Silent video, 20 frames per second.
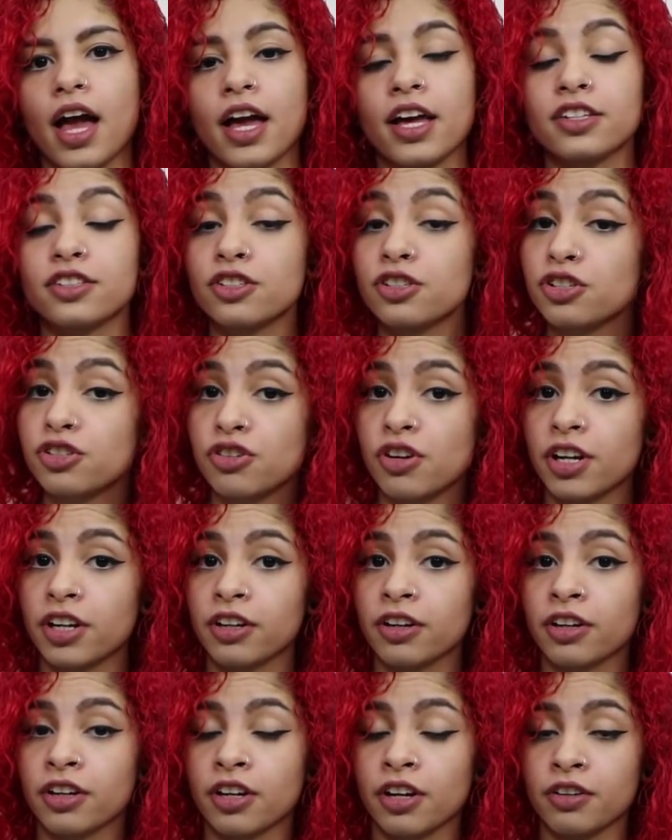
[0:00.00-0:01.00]
Azure
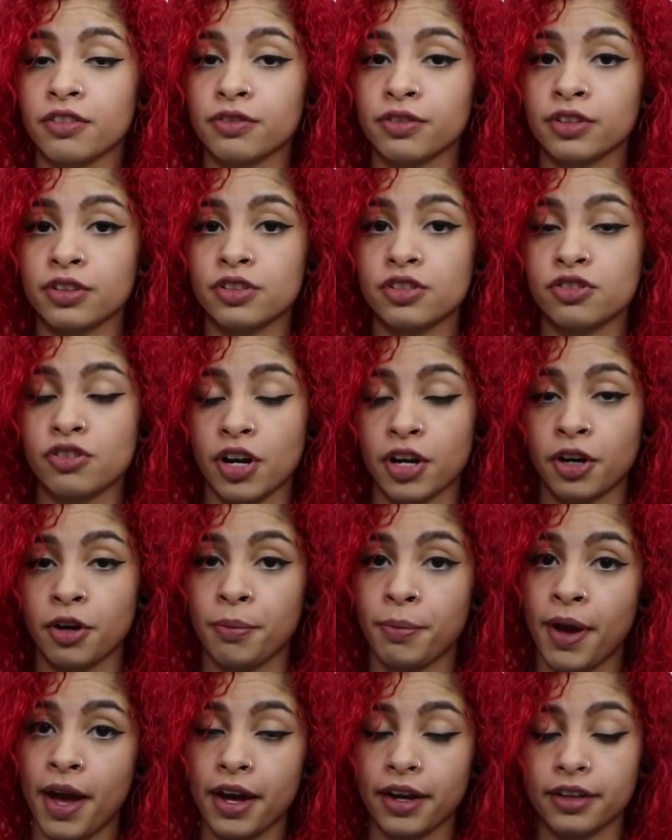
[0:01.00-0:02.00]
Striker Gunvolt
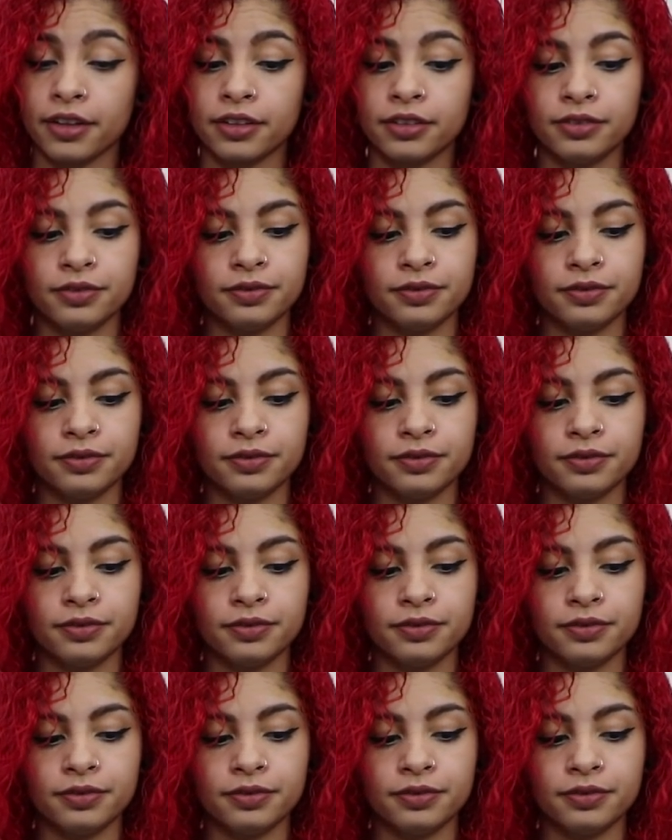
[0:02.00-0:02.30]
Striker Pack,